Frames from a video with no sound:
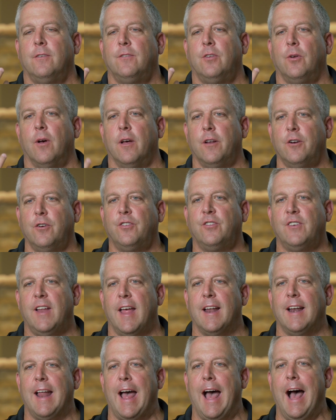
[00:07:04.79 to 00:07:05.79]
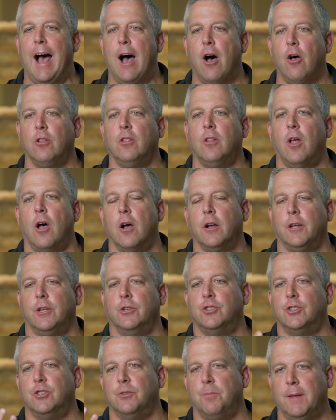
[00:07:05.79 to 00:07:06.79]
to understand how long
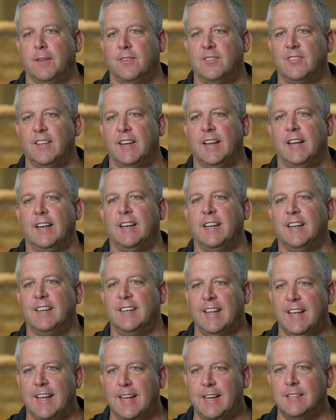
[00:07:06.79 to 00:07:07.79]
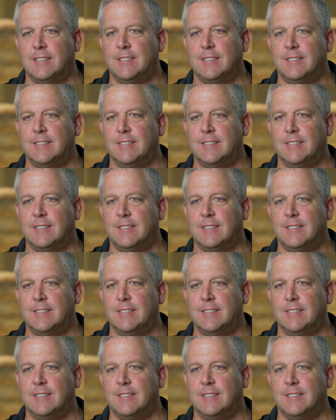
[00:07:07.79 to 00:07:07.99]
you should be sitting in each